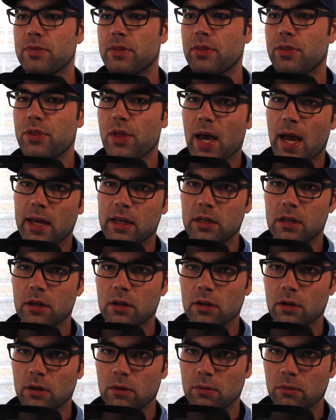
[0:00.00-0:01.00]
That
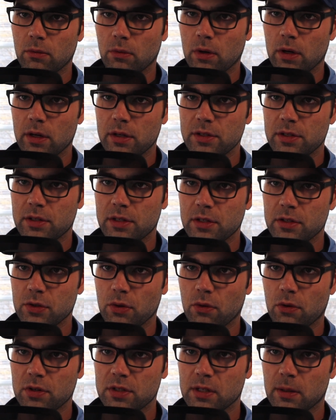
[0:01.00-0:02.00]
year was this
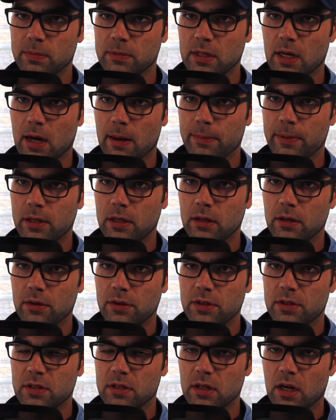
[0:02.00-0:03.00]
horse up top here.
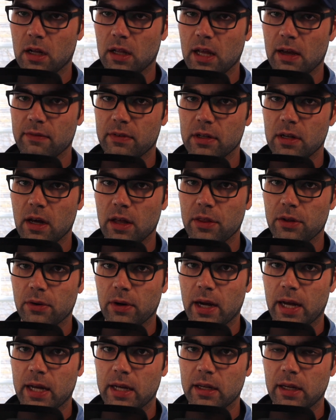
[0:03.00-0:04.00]
This is I'll Have
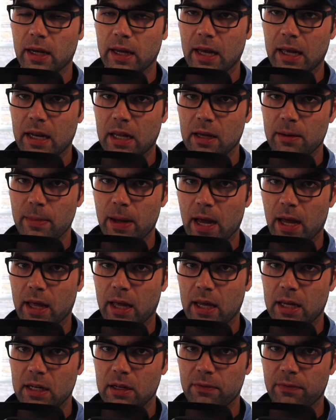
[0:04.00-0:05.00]
Another. I had him at
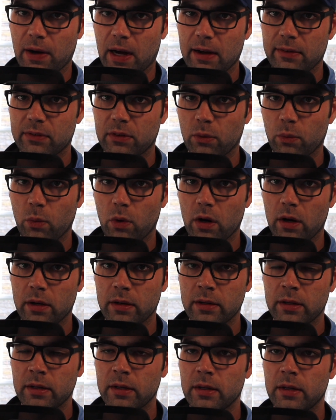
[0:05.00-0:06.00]
85 to
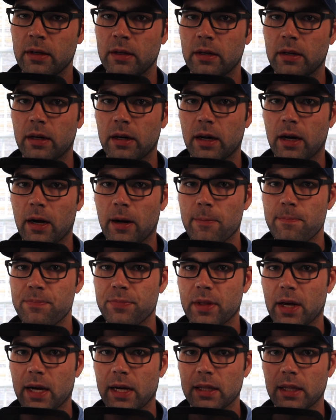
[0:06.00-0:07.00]
1.
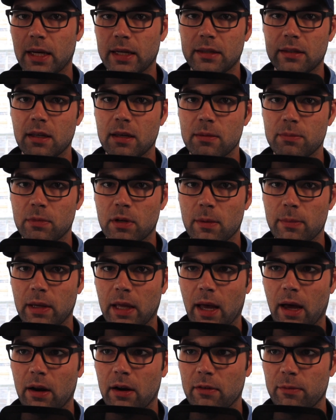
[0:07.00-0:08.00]
I liked him
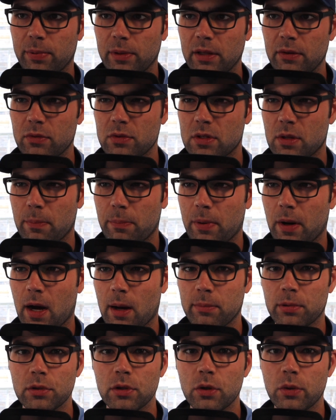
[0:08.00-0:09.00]
coming out, I believe it was the
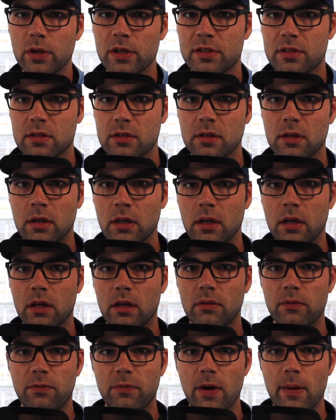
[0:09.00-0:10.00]
Bob Lewis
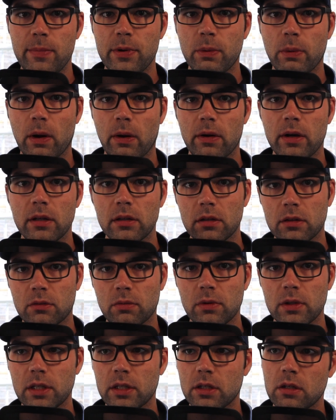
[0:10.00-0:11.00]
in February. He
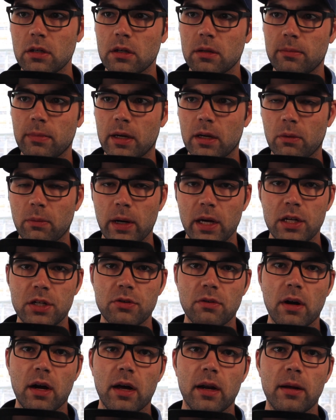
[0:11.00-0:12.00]
looked really good, made a
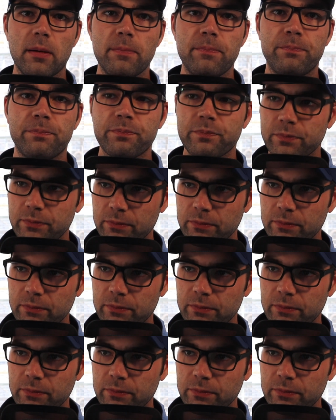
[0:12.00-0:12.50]
wager on him.